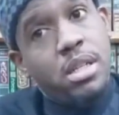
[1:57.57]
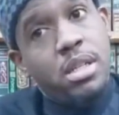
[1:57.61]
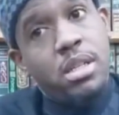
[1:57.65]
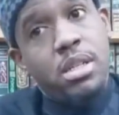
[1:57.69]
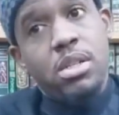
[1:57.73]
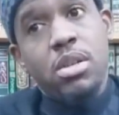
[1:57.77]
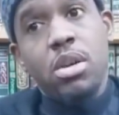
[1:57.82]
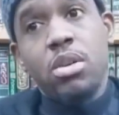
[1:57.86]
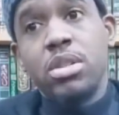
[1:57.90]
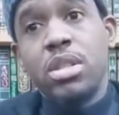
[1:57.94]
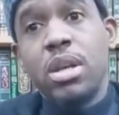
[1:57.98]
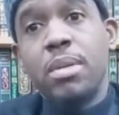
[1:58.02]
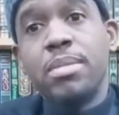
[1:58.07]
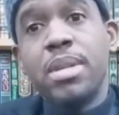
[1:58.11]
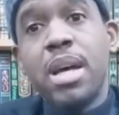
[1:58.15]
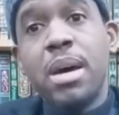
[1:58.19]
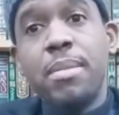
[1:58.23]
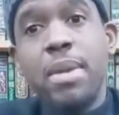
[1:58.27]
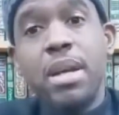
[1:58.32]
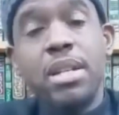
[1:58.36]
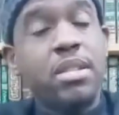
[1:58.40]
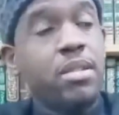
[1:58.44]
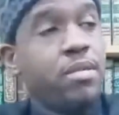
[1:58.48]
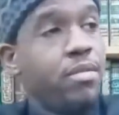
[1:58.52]
So
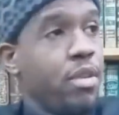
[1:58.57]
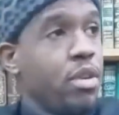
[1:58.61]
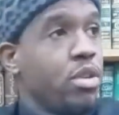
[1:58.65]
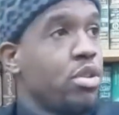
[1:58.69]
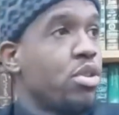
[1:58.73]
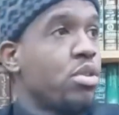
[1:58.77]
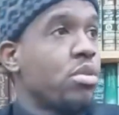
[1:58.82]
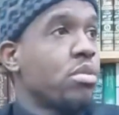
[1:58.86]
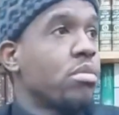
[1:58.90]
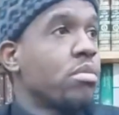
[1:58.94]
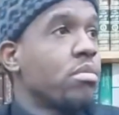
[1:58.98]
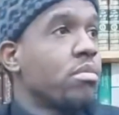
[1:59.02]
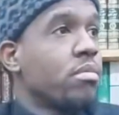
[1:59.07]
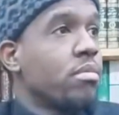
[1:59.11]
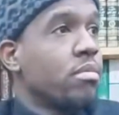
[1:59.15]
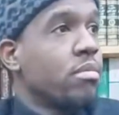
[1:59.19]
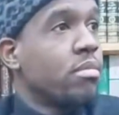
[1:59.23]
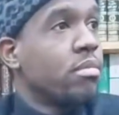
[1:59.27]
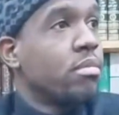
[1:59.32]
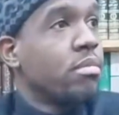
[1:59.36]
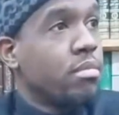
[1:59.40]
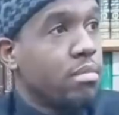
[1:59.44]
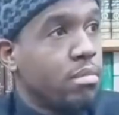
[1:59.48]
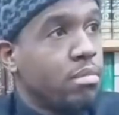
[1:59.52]
sometimes that's a virtue.
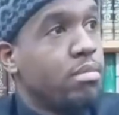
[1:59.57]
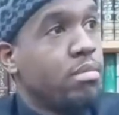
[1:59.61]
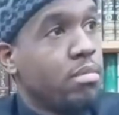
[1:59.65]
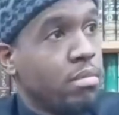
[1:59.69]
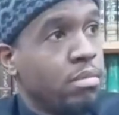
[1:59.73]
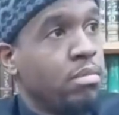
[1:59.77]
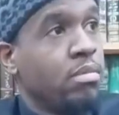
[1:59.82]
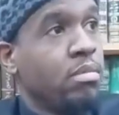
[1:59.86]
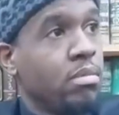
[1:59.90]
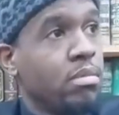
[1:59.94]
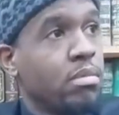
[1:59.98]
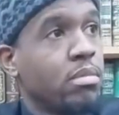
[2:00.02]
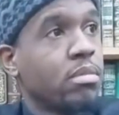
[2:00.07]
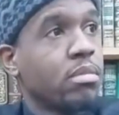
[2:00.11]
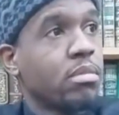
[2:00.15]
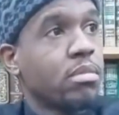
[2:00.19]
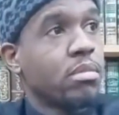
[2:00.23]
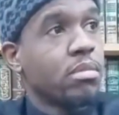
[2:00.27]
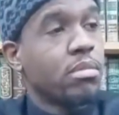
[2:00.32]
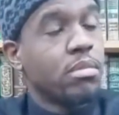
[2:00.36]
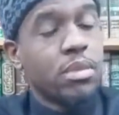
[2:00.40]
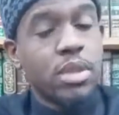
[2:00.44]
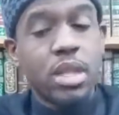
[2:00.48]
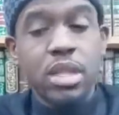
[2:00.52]

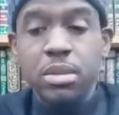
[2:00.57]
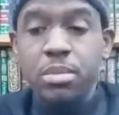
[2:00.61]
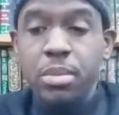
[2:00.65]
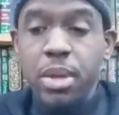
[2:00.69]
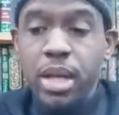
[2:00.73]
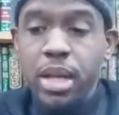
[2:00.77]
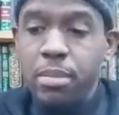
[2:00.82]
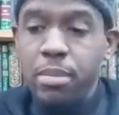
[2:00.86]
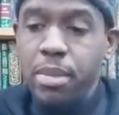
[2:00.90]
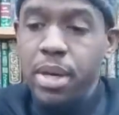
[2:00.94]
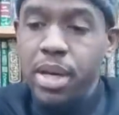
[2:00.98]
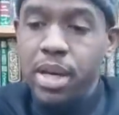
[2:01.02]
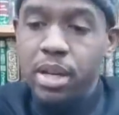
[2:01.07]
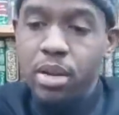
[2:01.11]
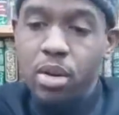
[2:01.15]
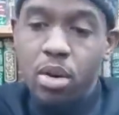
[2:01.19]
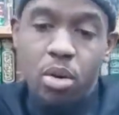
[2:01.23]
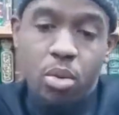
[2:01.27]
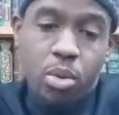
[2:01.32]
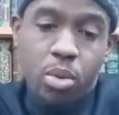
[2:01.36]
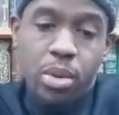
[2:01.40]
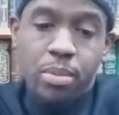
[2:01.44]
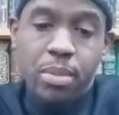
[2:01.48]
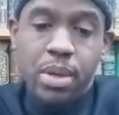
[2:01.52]
Because many men
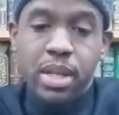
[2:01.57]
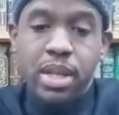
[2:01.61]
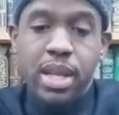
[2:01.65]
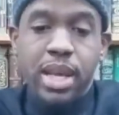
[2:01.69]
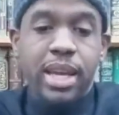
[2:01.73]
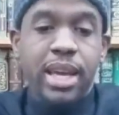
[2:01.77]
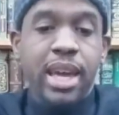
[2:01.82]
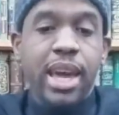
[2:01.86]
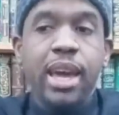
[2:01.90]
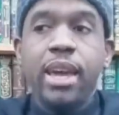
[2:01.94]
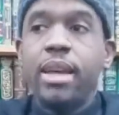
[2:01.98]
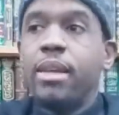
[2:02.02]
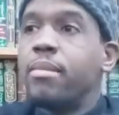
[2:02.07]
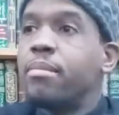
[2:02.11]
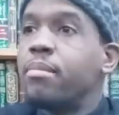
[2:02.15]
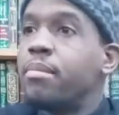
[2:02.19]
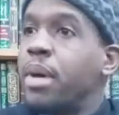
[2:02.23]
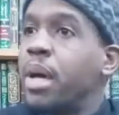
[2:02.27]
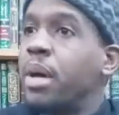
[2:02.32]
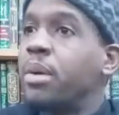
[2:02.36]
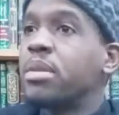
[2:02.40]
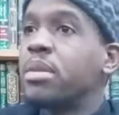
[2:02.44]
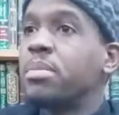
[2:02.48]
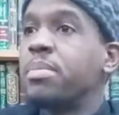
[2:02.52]
or women, they can't
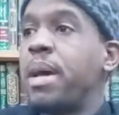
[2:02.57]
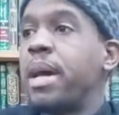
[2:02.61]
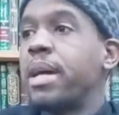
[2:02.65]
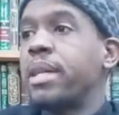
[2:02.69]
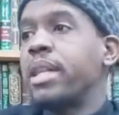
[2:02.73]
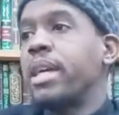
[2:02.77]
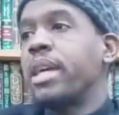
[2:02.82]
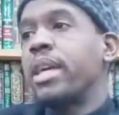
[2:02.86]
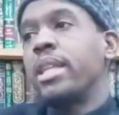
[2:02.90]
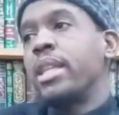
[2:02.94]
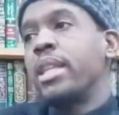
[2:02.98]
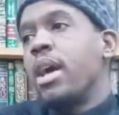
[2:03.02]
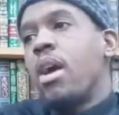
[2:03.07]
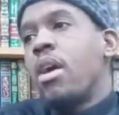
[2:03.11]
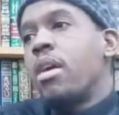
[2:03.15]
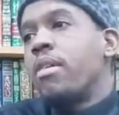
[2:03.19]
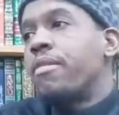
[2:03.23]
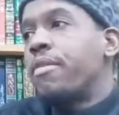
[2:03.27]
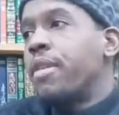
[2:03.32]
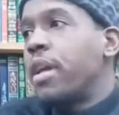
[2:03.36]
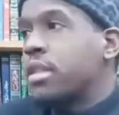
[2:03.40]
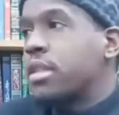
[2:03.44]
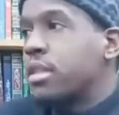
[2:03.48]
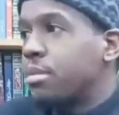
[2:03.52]
bounce back. They
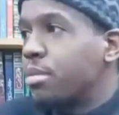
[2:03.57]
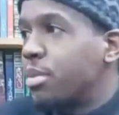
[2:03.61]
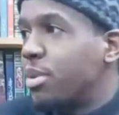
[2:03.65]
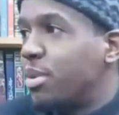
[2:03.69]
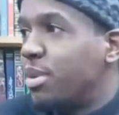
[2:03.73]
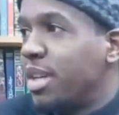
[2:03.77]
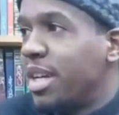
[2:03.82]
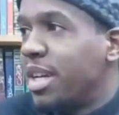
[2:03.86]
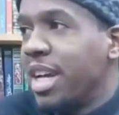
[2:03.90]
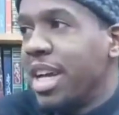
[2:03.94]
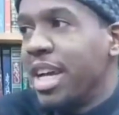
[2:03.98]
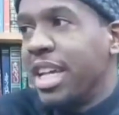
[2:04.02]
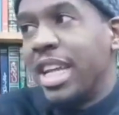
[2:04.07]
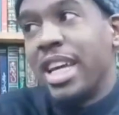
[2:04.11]
aren't flexible.